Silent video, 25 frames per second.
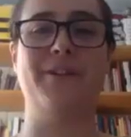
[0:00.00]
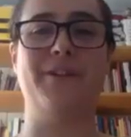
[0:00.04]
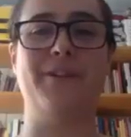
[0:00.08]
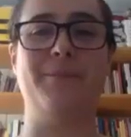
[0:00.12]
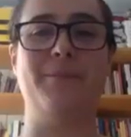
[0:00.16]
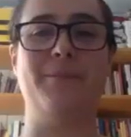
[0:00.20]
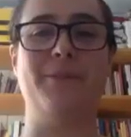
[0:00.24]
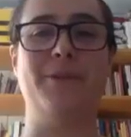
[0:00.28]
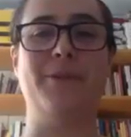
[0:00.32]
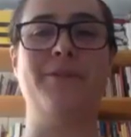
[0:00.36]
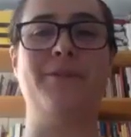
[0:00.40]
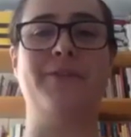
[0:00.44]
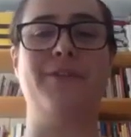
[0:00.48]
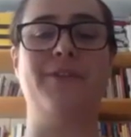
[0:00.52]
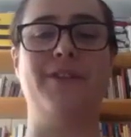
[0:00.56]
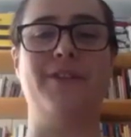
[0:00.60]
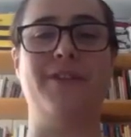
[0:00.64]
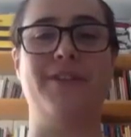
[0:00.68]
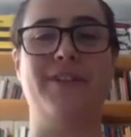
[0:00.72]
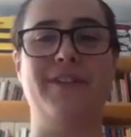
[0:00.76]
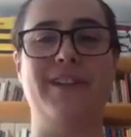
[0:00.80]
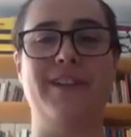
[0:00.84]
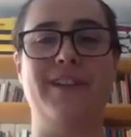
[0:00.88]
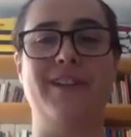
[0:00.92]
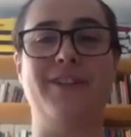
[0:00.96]
a
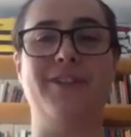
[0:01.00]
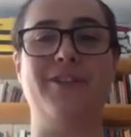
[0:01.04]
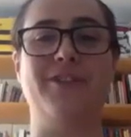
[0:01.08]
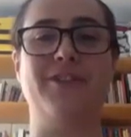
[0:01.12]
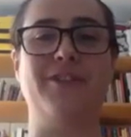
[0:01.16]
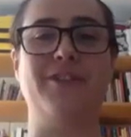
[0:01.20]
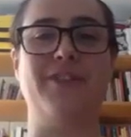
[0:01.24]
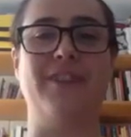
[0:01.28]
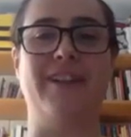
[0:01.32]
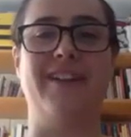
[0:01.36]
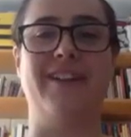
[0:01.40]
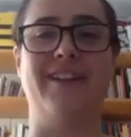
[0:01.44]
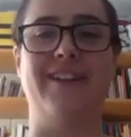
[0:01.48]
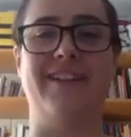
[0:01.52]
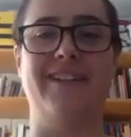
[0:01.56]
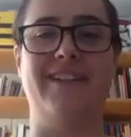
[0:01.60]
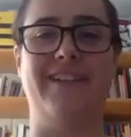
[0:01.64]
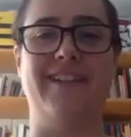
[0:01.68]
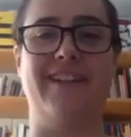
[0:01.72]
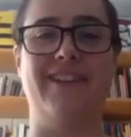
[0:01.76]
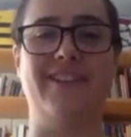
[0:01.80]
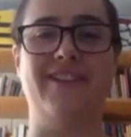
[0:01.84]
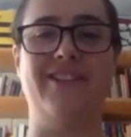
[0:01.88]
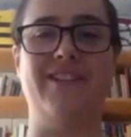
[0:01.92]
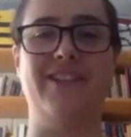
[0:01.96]
beautiful illustrator,
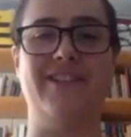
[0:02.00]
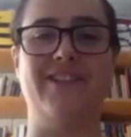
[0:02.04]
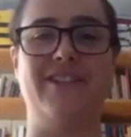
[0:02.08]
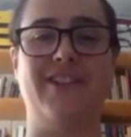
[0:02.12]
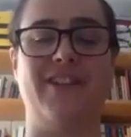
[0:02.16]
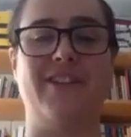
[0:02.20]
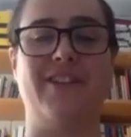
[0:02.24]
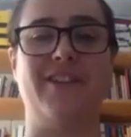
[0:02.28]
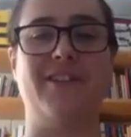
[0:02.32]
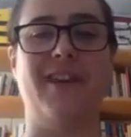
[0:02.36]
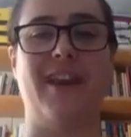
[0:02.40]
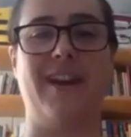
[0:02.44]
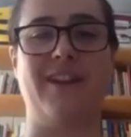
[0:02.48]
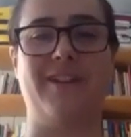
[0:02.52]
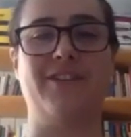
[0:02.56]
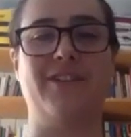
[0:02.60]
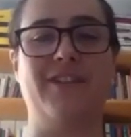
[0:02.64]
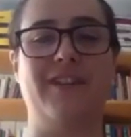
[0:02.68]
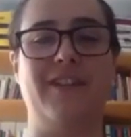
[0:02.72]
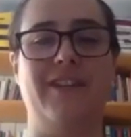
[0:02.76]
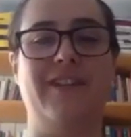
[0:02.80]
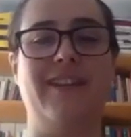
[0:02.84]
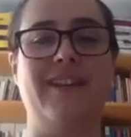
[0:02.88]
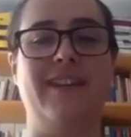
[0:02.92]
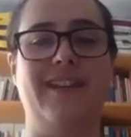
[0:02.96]
and she just
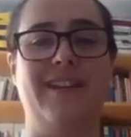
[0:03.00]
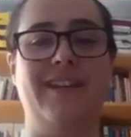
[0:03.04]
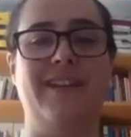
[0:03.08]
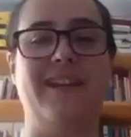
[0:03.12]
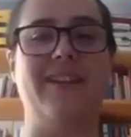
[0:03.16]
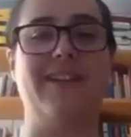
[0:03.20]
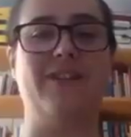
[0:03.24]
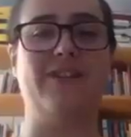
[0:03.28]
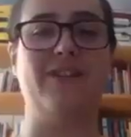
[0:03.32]
actually did a